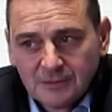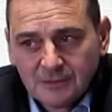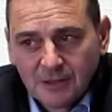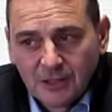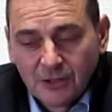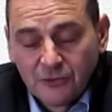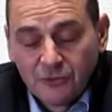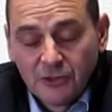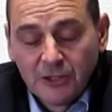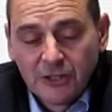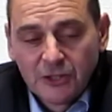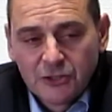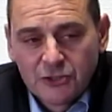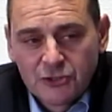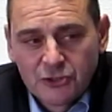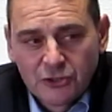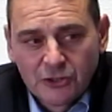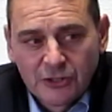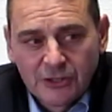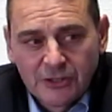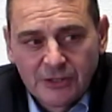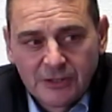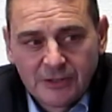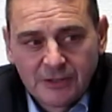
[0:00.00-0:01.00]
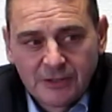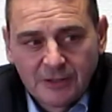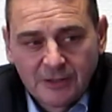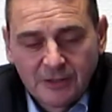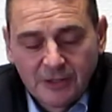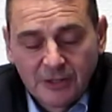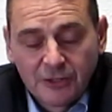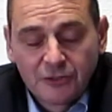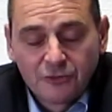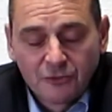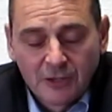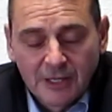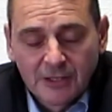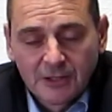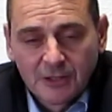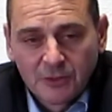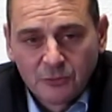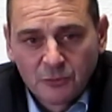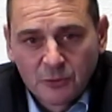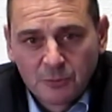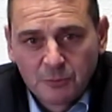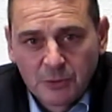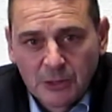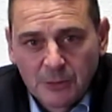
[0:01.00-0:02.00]
I really enjoyed interacting
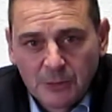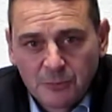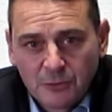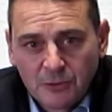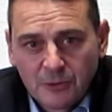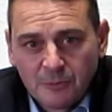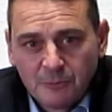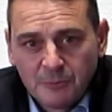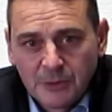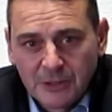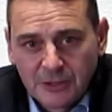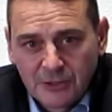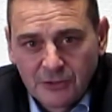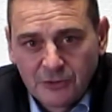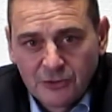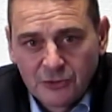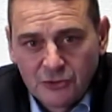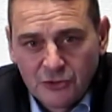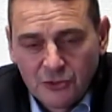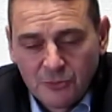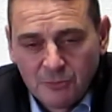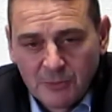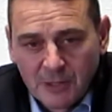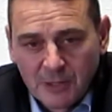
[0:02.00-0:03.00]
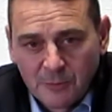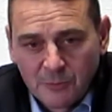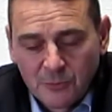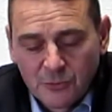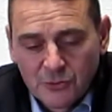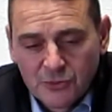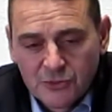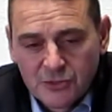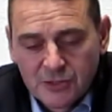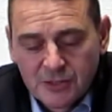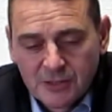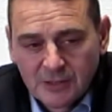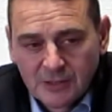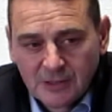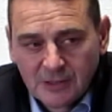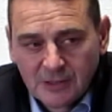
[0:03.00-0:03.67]
with people and meeting the new members,